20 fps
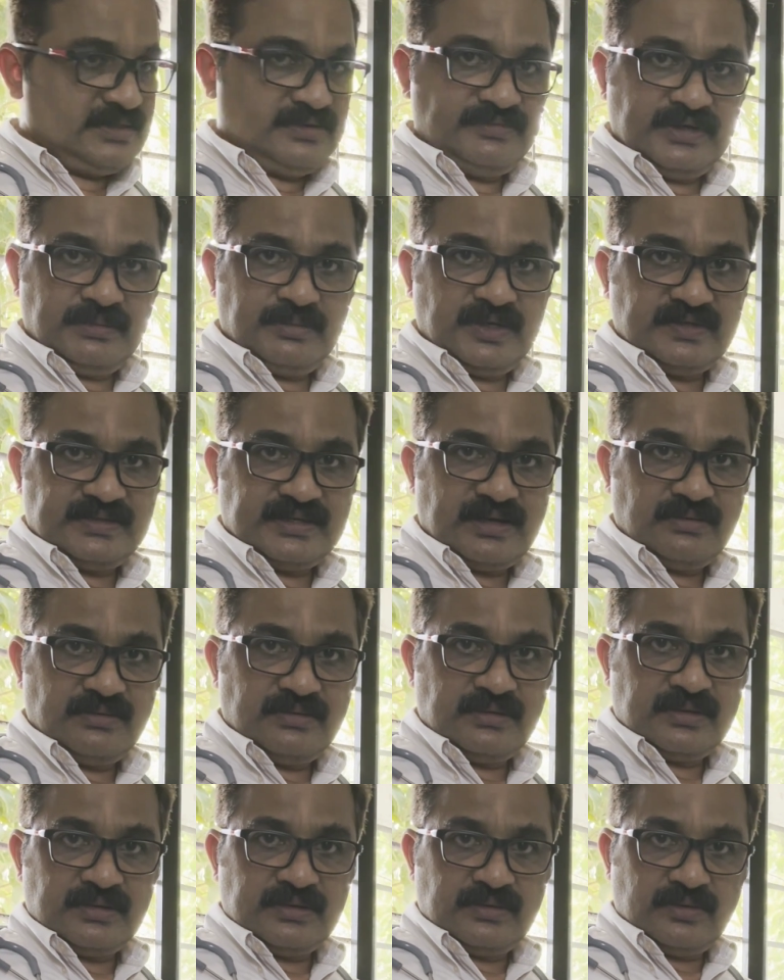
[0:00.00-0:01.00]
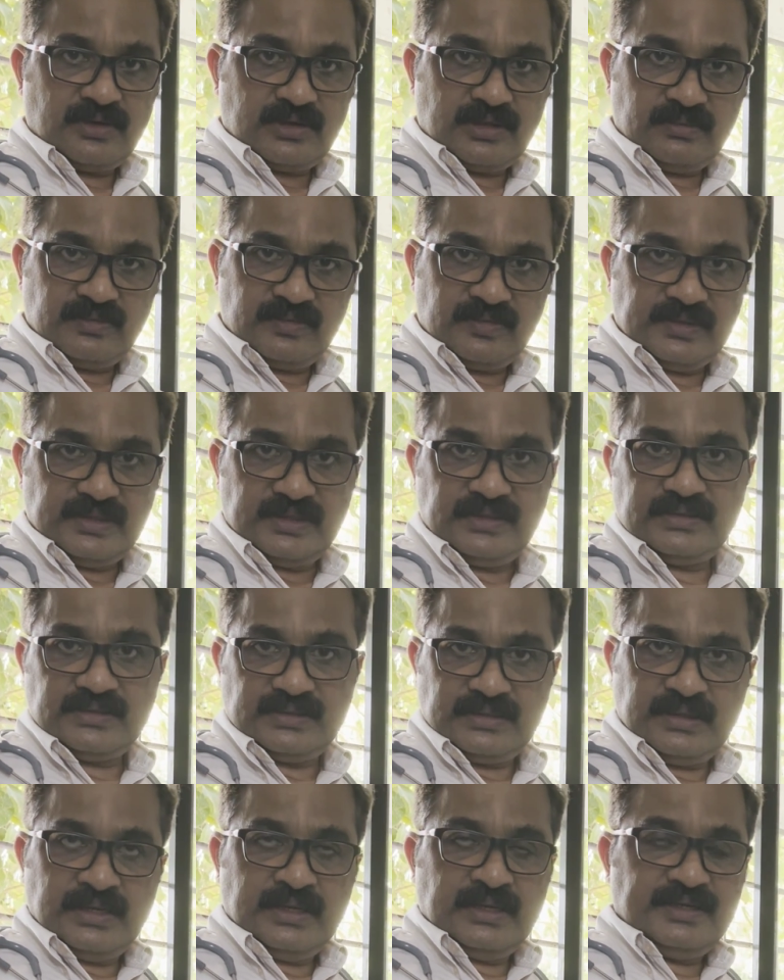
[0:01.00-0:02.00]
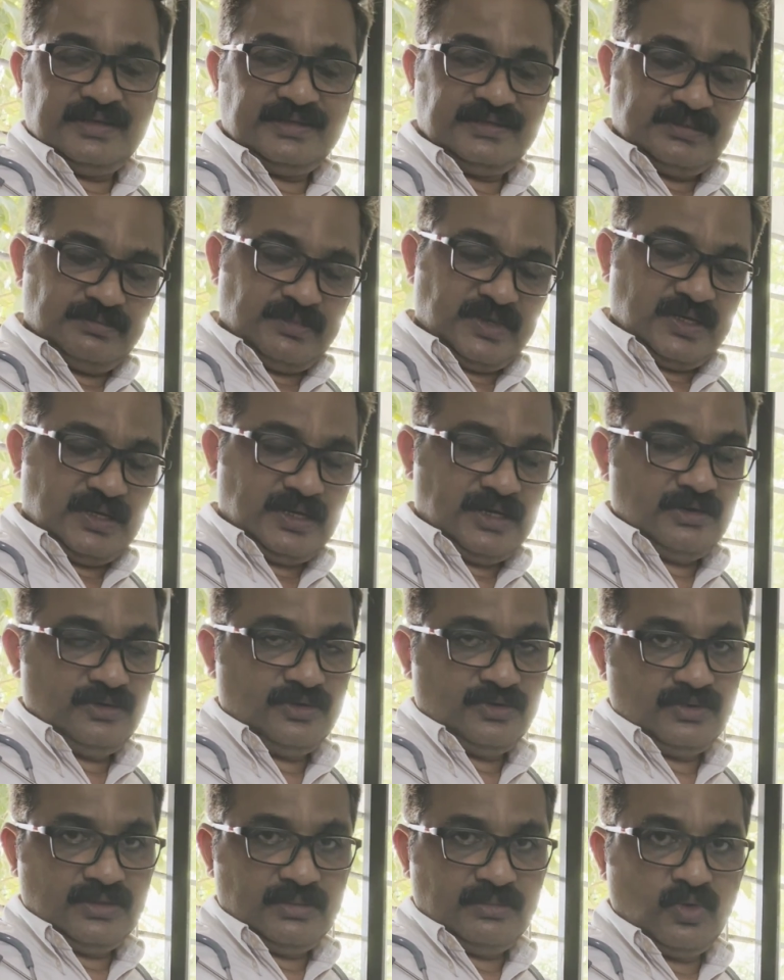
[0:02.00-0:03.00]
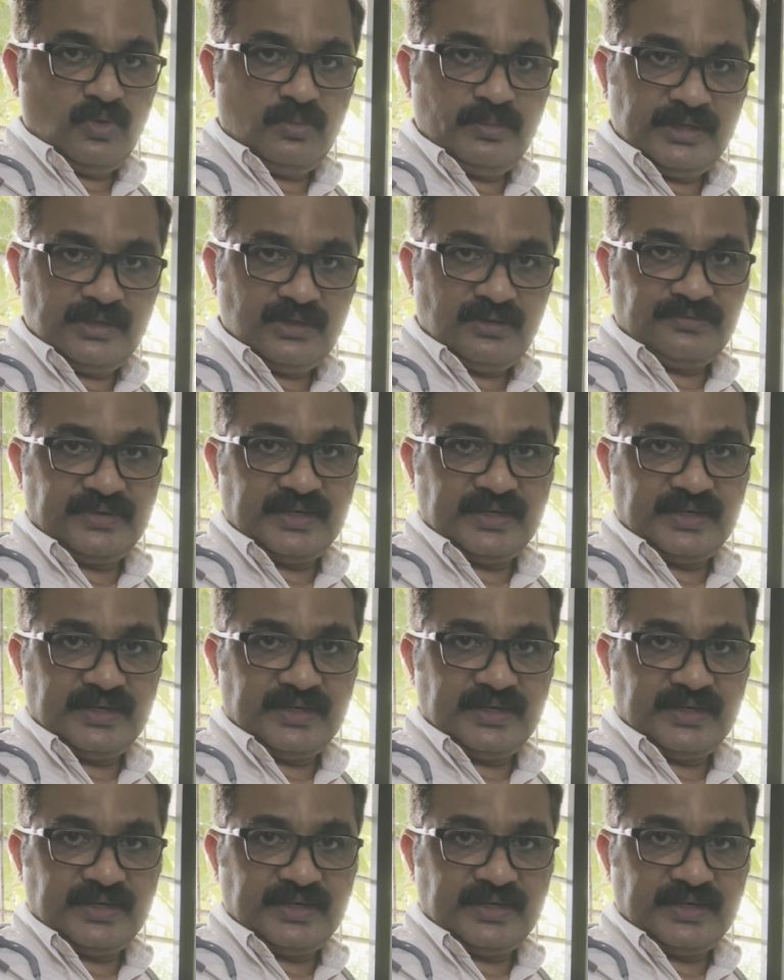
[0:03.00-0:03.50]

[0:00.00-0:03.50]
a feeble sound, or it is mainly due to the movement of